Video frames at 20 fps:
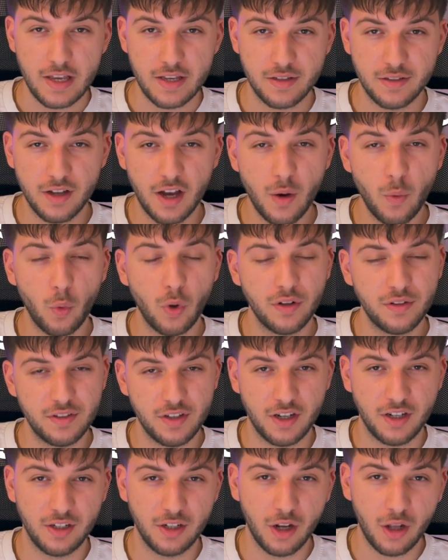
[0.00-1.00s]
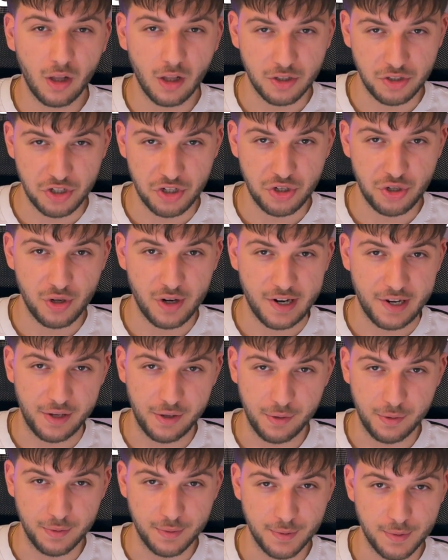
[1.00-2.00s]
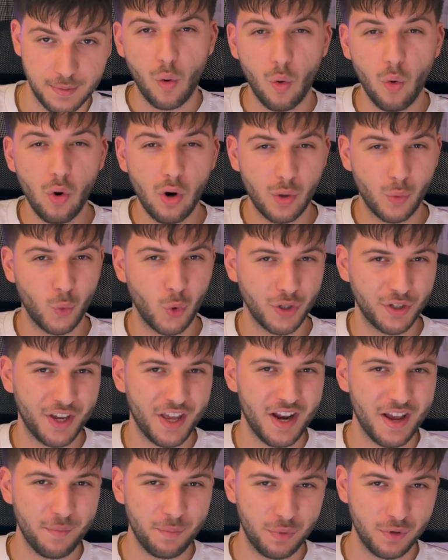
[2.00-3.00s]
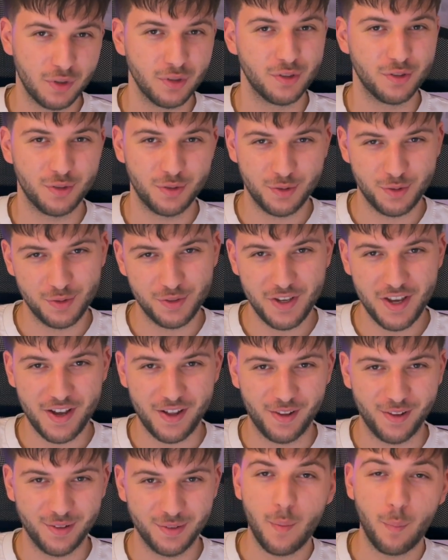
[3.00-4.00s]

is not what technology should I use or what can I build to sell,